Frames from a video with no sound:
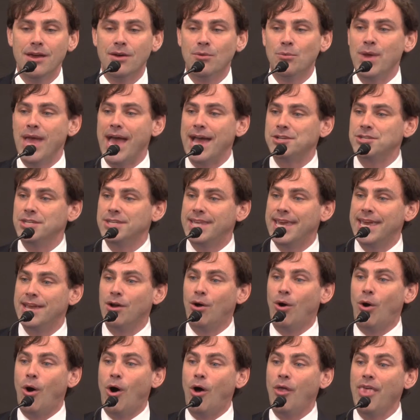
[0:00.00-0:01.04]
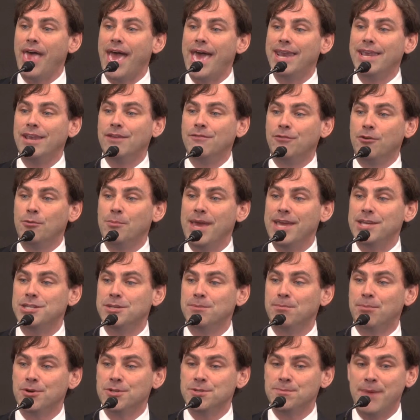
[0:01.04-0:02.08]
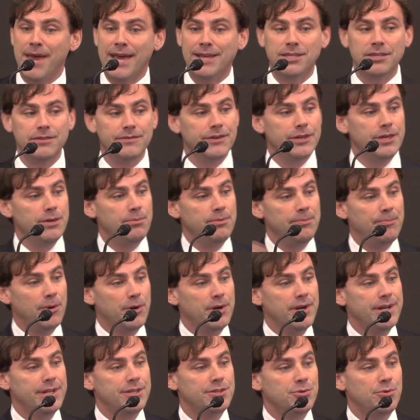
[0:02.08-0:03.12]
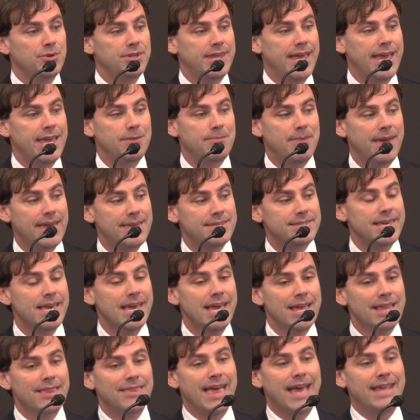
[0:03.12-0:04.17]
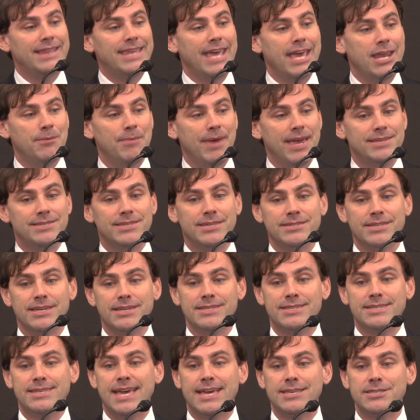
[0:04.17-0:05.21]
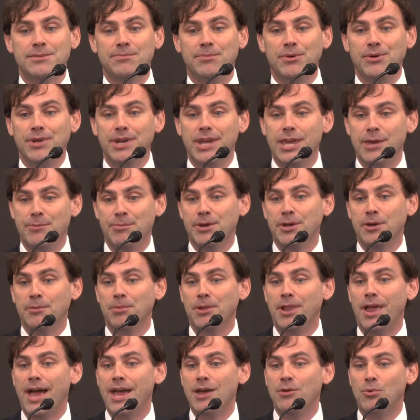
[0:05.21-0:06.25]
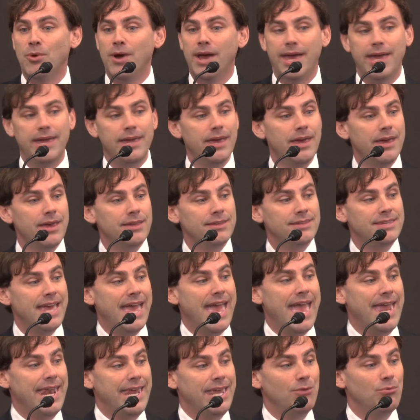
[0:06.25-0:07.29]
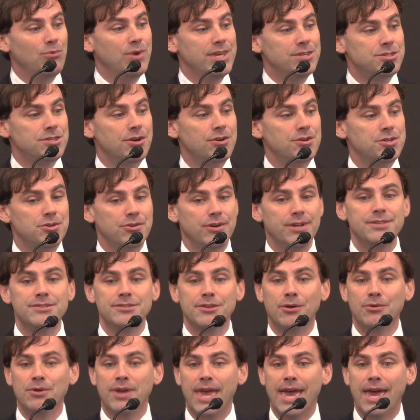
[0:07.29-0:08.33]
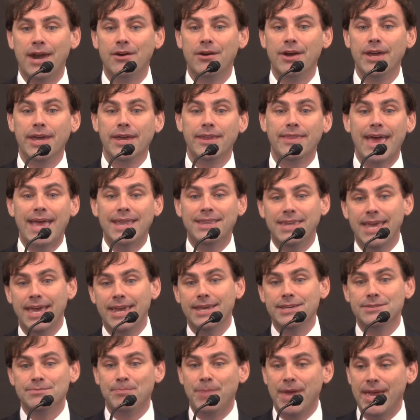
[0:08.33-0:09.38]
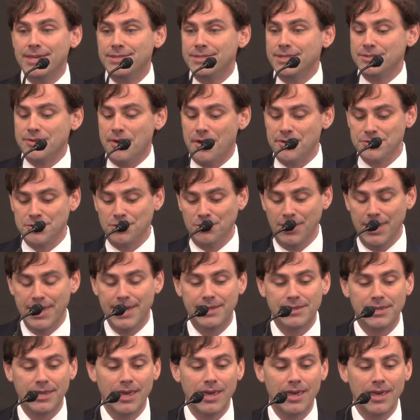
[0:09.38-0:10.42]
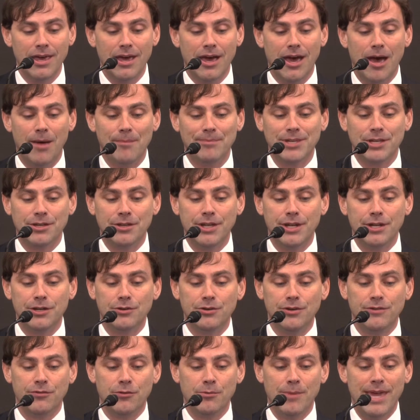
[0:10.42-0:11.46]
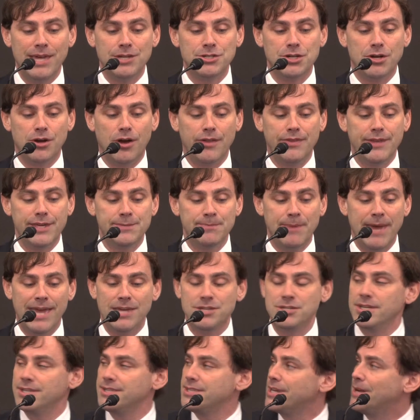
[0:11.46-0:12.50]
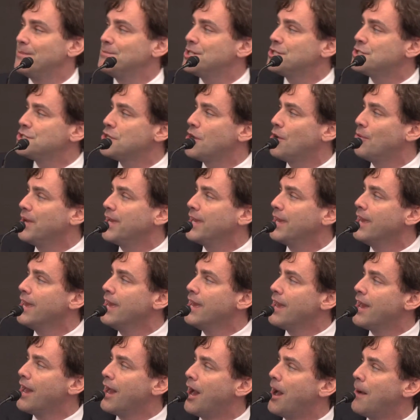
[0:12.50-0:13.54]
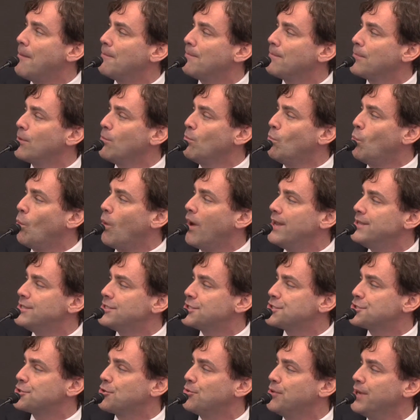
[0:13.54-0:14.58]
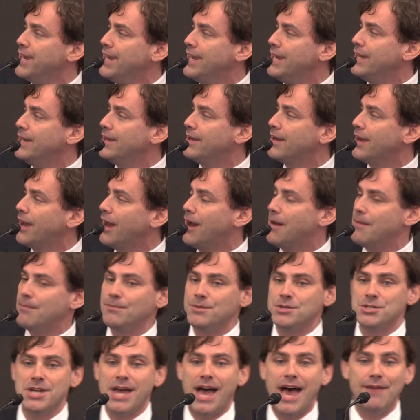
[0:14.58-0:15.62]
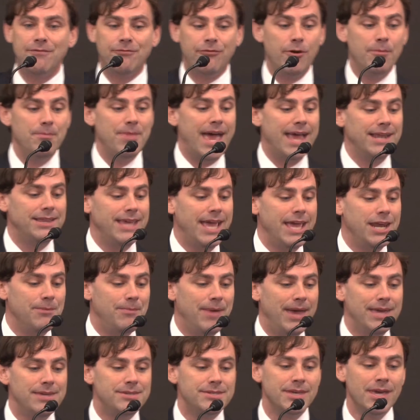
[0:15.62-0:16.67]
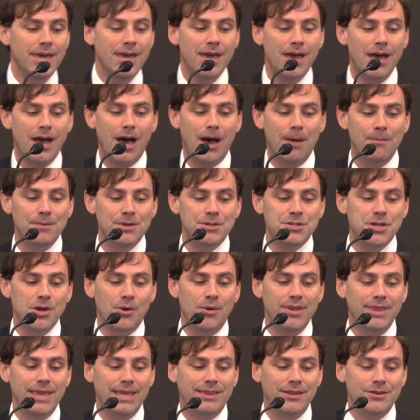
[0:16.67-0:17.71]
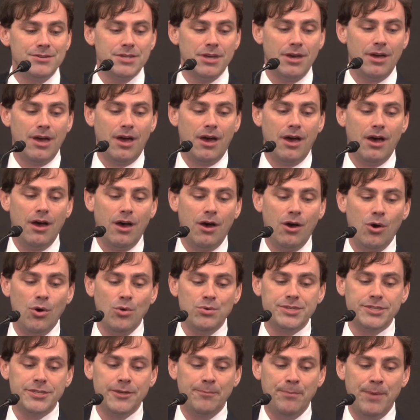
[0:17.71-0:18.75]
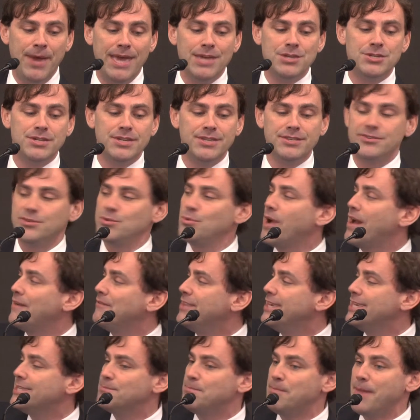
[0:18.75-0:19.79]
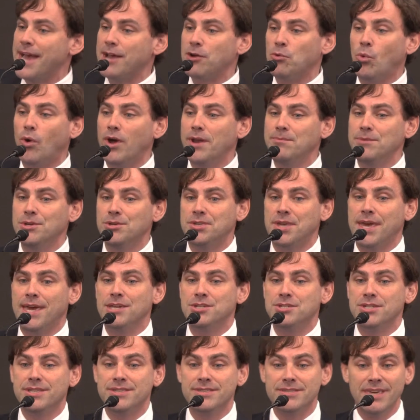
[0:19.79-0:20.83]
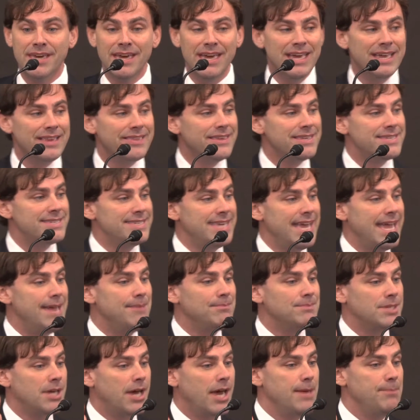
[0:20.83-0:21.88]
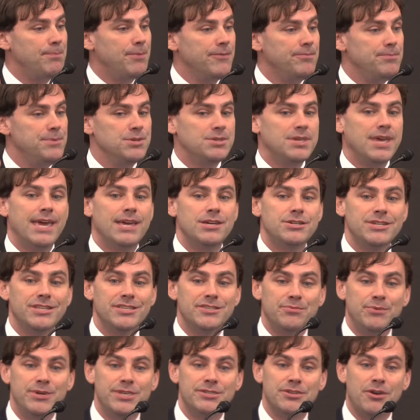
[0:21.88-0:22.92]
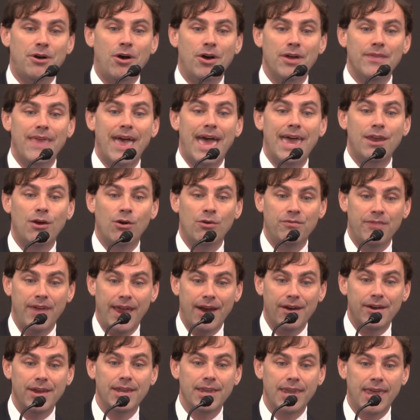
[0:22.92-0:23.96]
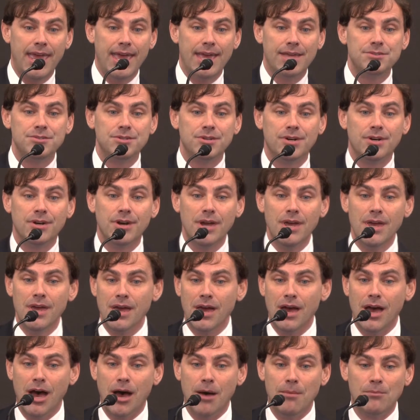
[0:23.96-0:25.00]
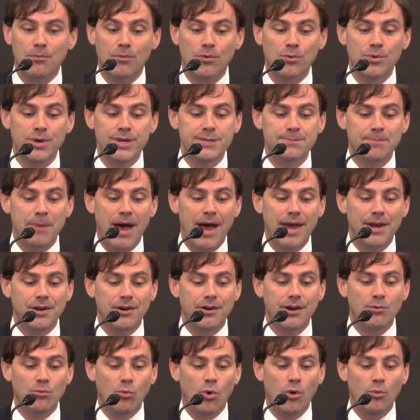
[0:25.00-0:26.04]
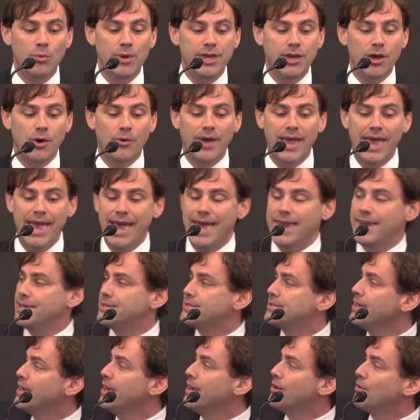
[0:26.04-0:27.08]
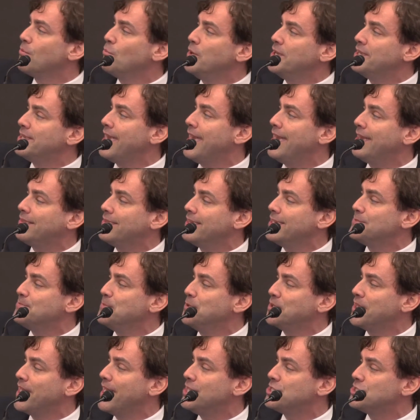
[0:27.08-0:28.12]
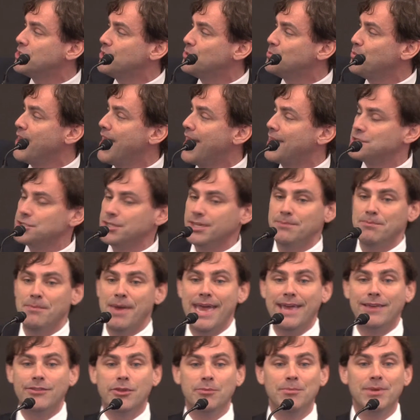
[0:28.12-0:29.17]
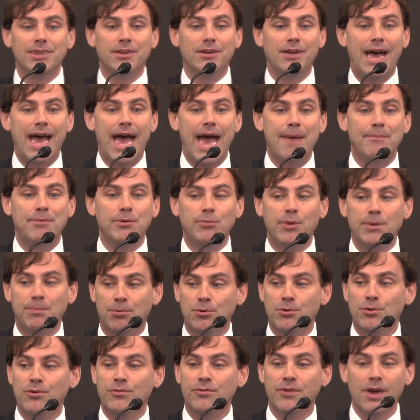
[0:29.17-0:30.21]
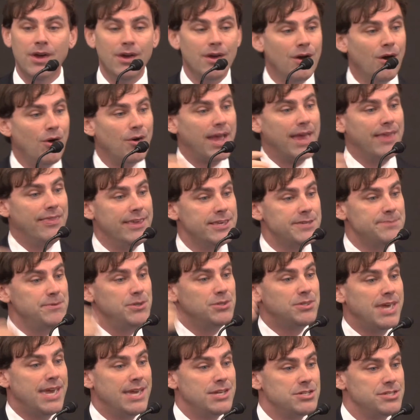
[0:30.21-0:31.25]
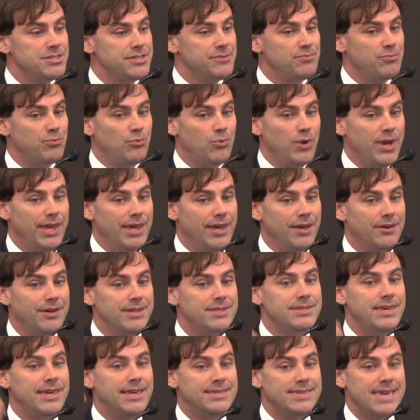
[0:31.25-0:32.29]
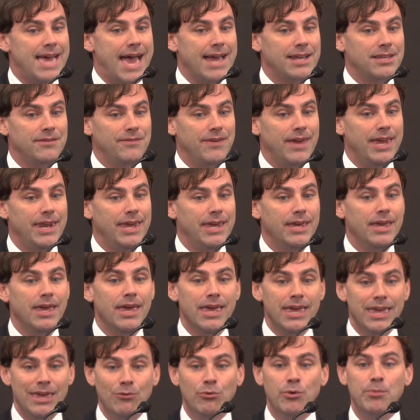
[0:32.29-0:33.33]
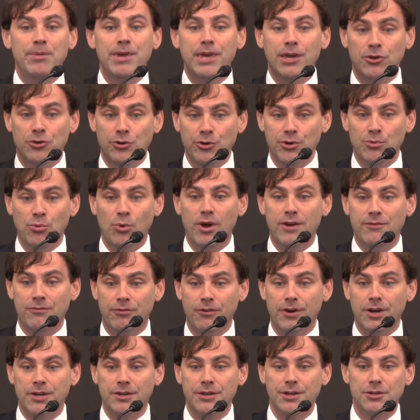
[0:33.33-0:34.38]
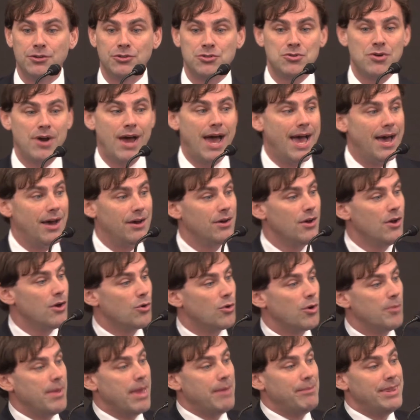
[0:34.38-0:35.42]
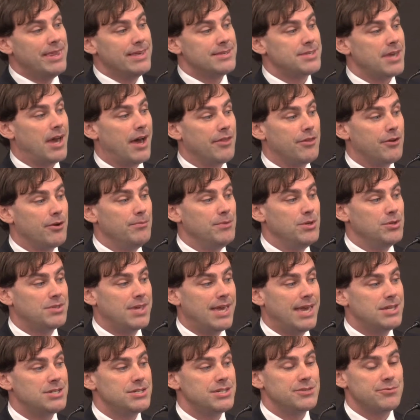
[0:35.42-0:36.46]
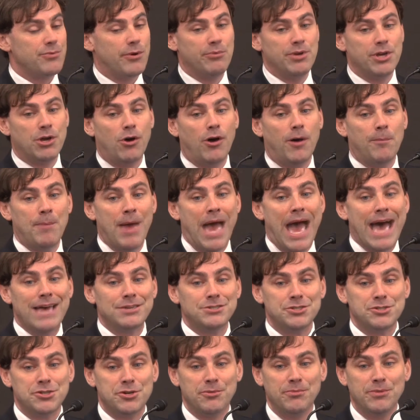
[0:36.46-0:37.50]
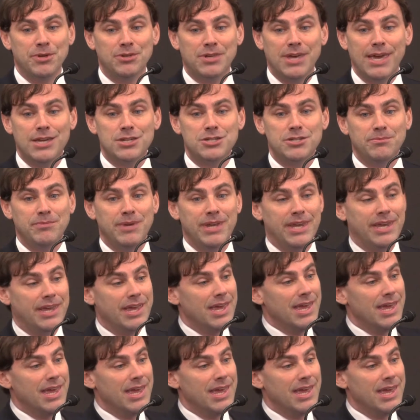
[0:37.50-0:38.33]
We actually take all that information prospectively, we put it into a database. That database is accessible in a HIPAA-compliant way to any researcher at Sloan Kettering, and that database is also linked to clinical information on these patients. And I'm just showing one screen shot from that database, showing that there's a host of patients who have these MEK1 mutations, the same type of mutations we saw in that ovarian cancer responder. And what we go ahead is we take these mutations, we actually make them in the lab, and we prove, okay, this mutation's real, it's activating, it would be a good one for a clinical trial, or maybe this other mutation's what we call a passenger mutation, meaning